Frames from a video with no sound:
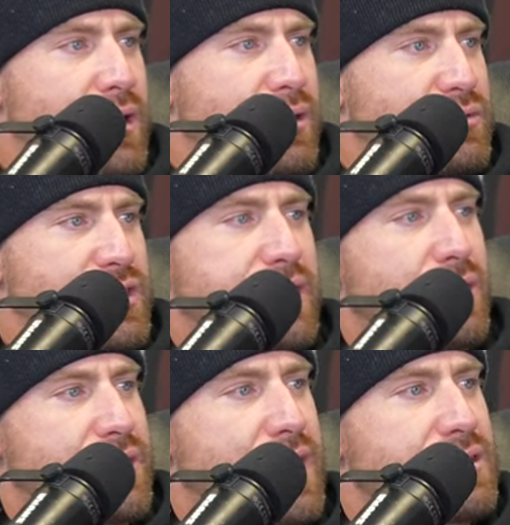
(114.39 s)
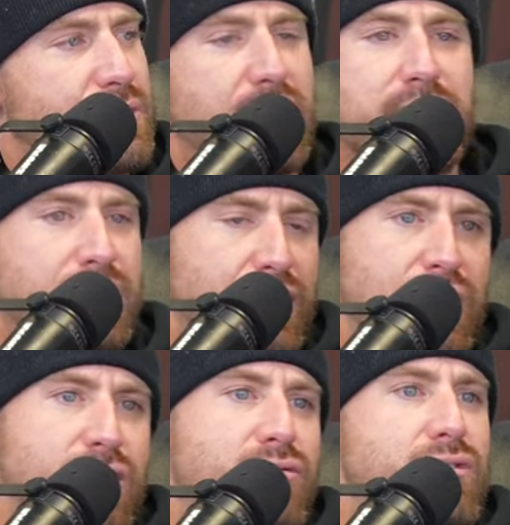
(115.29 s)
We sat down with Tyson. We got
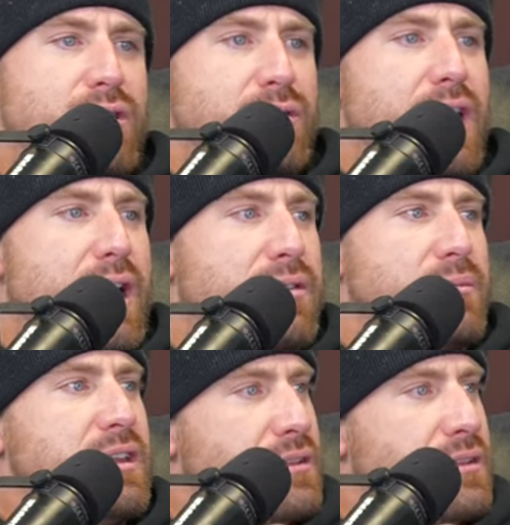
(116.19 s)
really, really high with him,